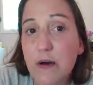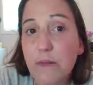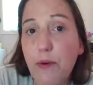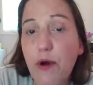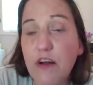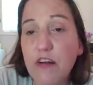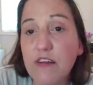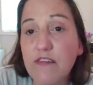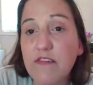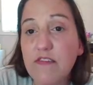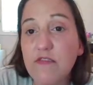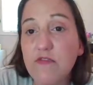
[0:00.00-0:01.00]

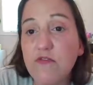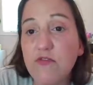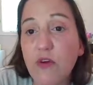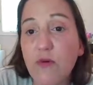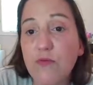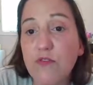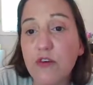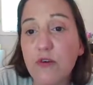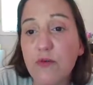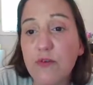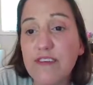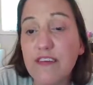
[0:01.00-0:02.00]
parks don't
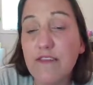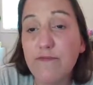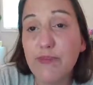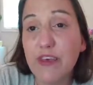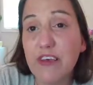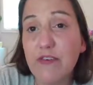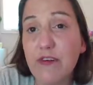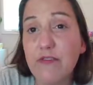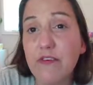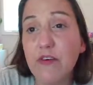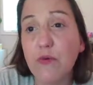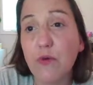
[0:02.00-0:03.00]
always have
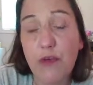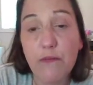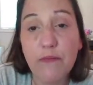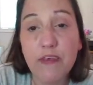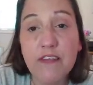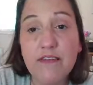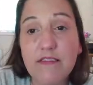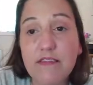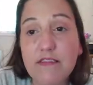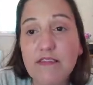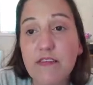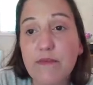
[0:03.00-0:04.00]
playground equipment.
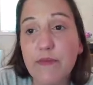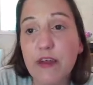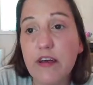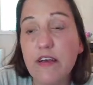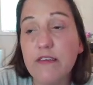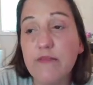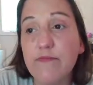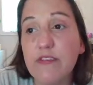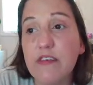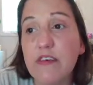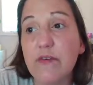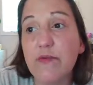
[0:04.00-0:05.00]
Sometimes,
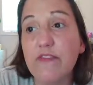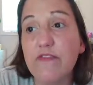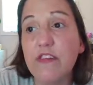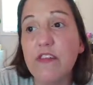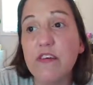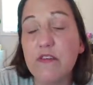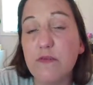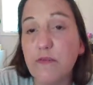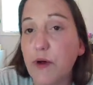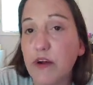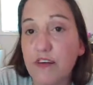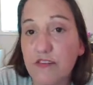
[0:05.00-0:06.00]
like, we have a little
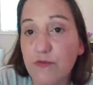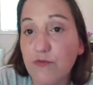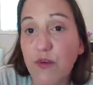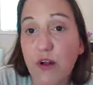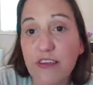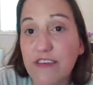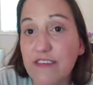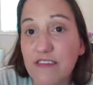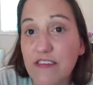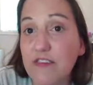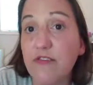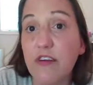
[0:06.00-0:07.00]
park right
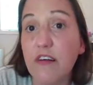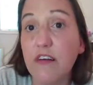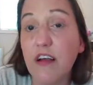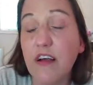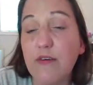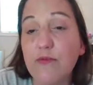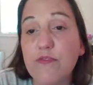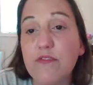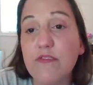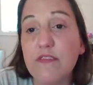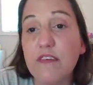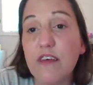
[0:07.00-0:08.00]
near our
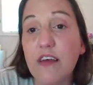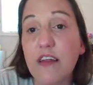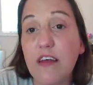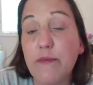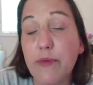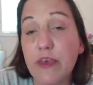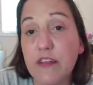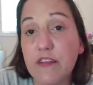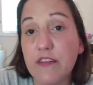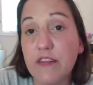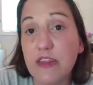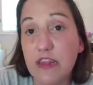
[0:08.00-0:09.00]
house. And I
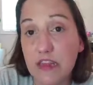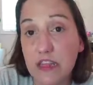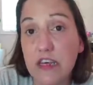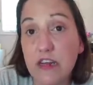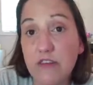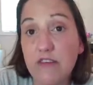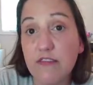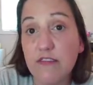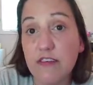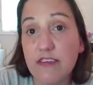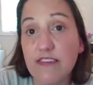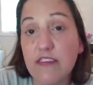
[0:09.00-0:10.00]
mean, little.
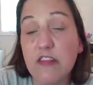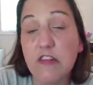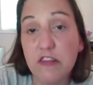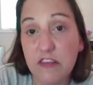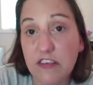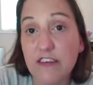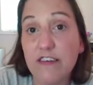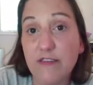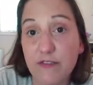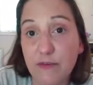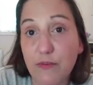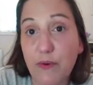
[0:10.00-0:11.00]
It's a
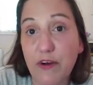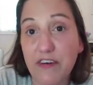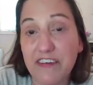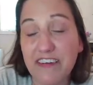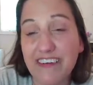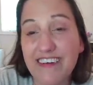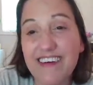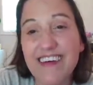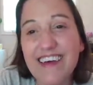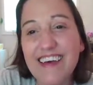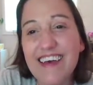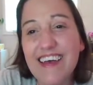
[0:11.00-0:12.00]
little park.
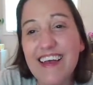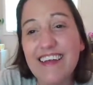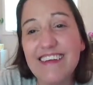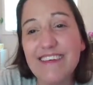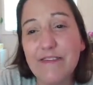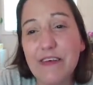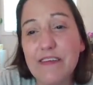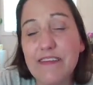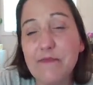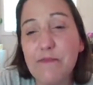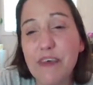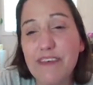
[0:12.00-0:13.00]
And it's
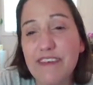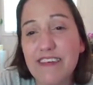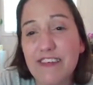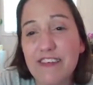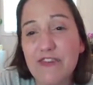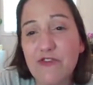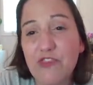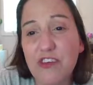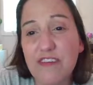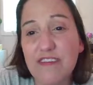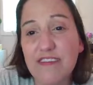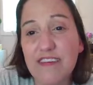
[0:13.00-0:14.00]
basically
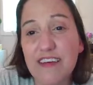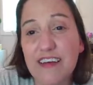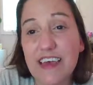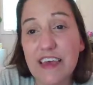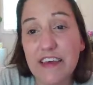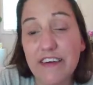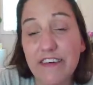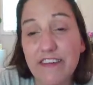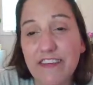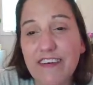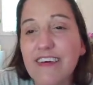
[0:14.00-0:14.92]
just a hill,